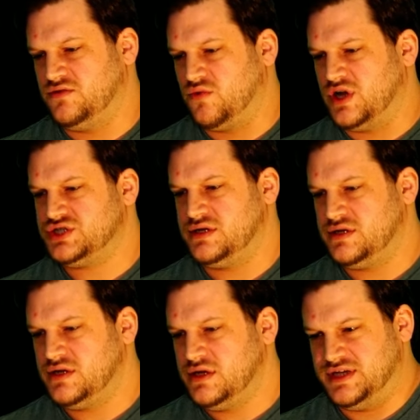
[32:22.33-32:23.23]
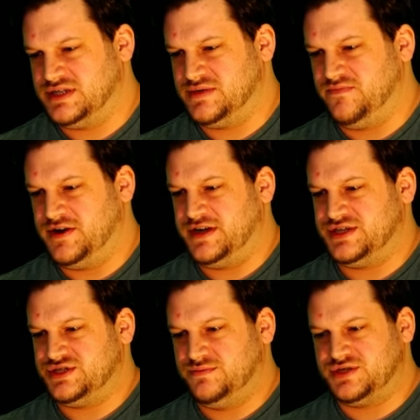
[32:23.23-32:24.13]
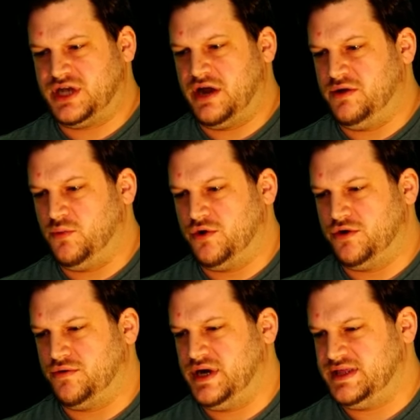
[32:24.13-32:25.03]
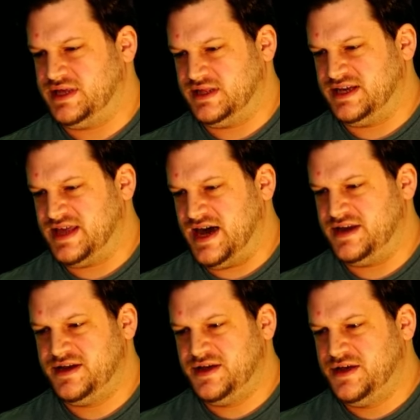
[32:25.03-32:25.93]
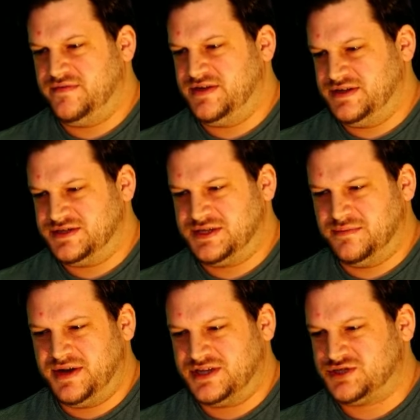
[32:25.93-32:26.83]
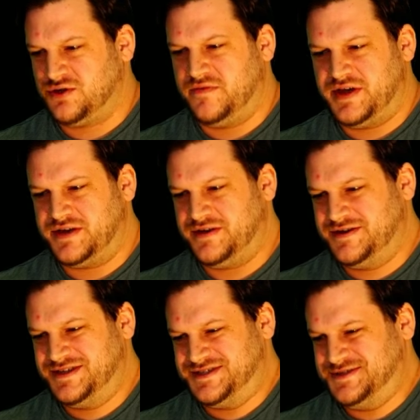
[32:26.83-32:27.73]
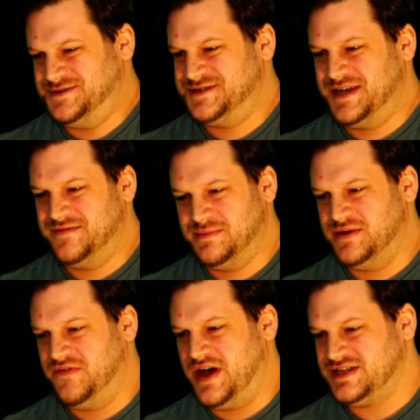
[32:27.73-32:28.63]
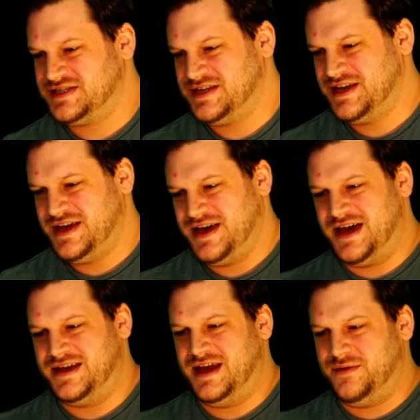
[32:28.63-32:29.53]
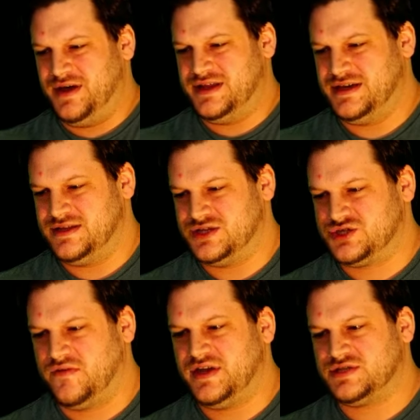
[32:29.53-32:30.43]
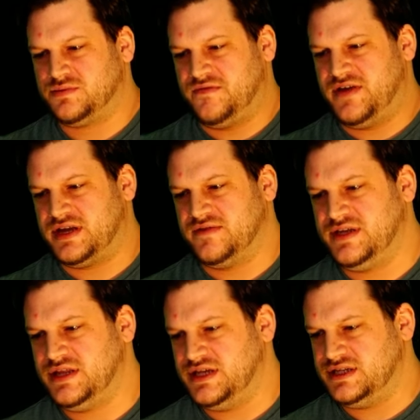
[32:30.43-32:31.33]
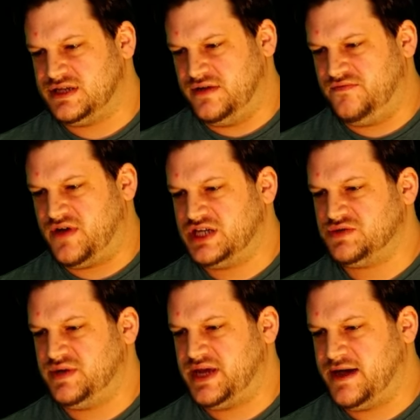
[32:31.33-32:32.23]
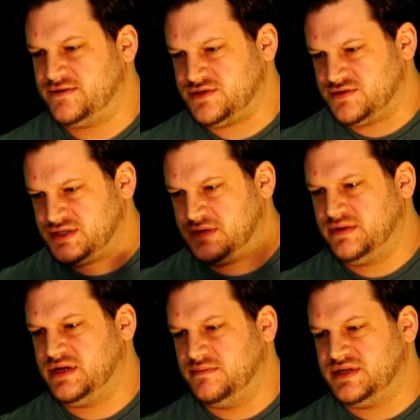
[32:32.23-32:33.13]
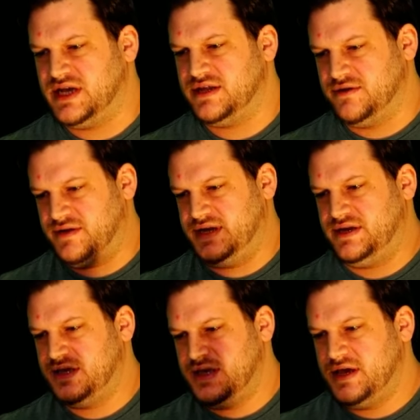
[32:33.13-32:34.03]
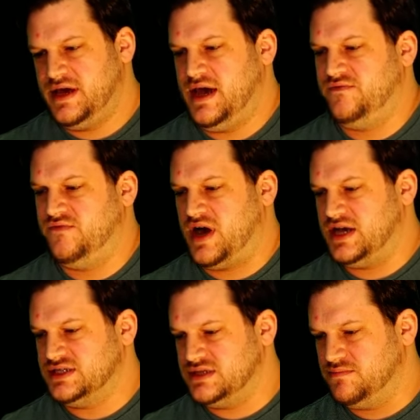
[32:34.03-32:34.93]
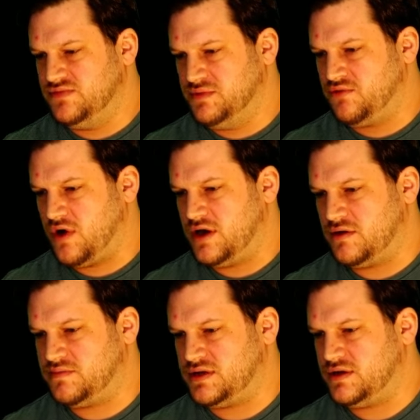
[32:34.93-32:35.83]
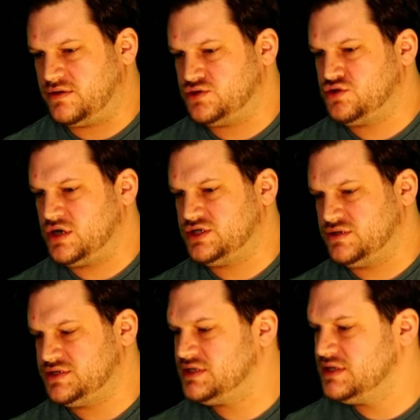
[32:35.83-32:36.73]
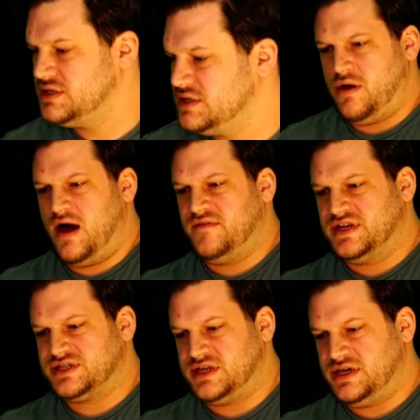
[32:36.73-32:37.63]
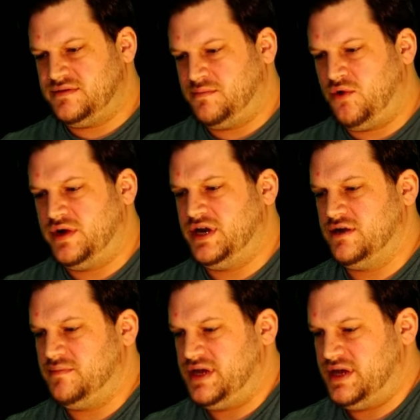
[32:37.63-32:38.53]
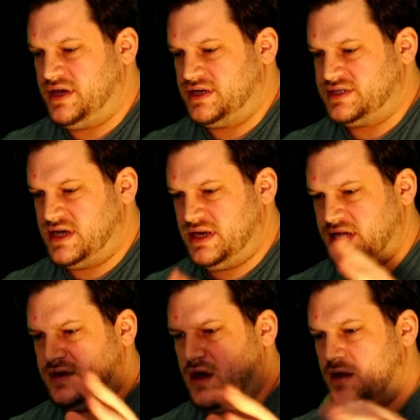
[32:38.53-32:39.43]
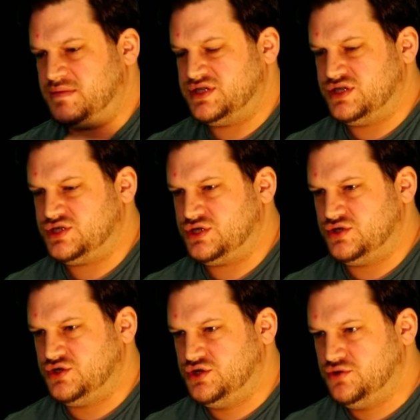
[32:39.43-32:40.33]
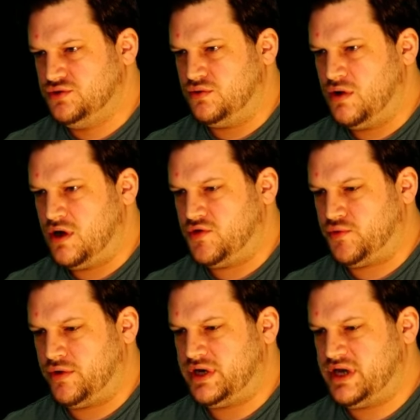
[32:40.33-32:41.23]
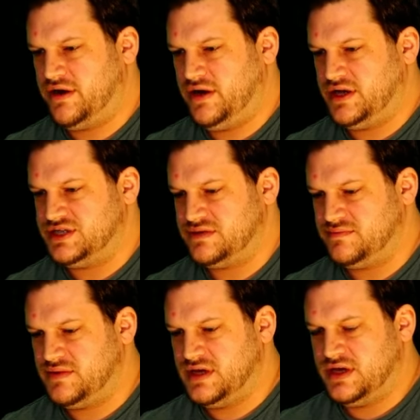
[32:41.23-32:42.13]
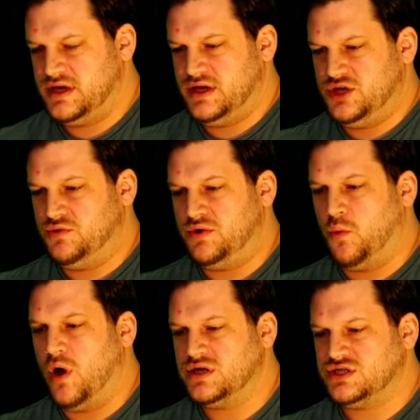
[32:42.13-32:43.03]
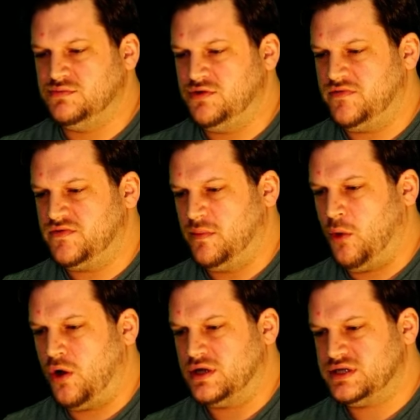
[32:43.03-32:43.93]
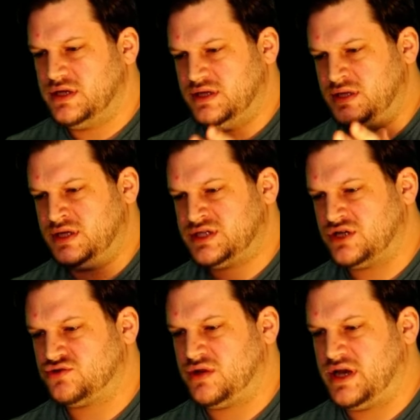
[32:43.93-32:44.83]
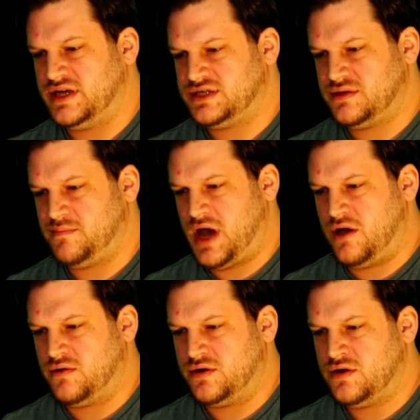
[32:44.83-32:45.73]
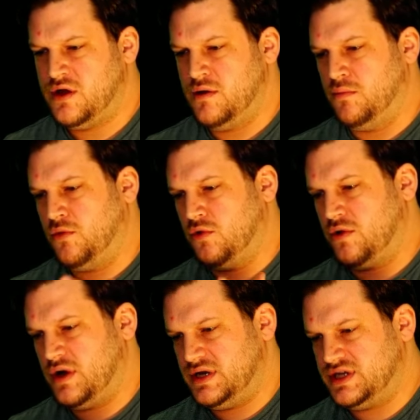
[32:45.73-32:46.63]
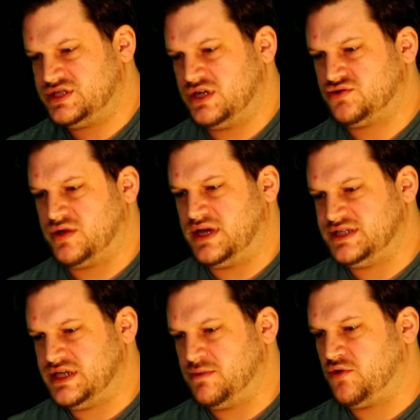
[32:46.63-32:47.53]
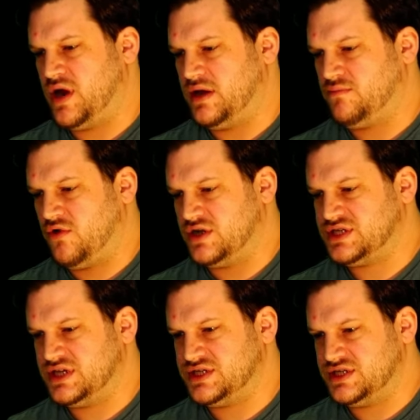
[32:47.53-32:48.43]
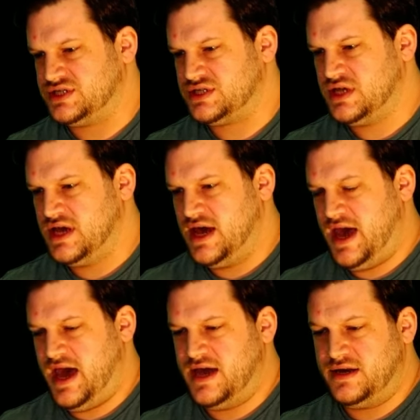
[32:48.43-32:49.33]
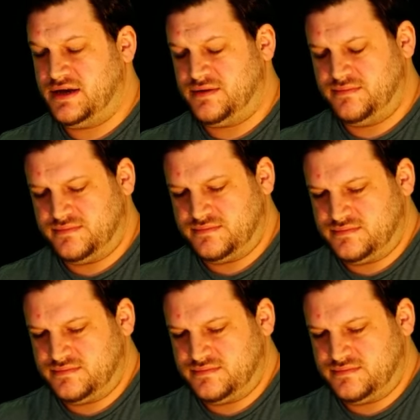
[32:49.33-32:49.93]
in Russian. So it's not some very super scary word or anything like that. If you're giving somebody a Soviet, you're just giving them advice. And anyway, the Soviets were effectively these advisory councils that would come together and advise the broader political structures. So obviously the point here being is that in opposition to authoritarianism, you would want to move to a more decentralized power, more decentralized democratic processes, and